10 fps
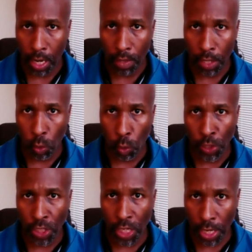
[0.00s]
This
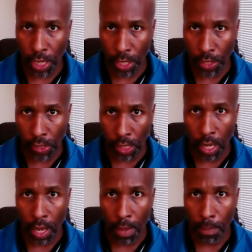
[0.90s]
course is
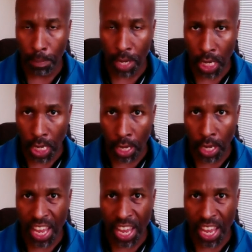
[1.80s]
media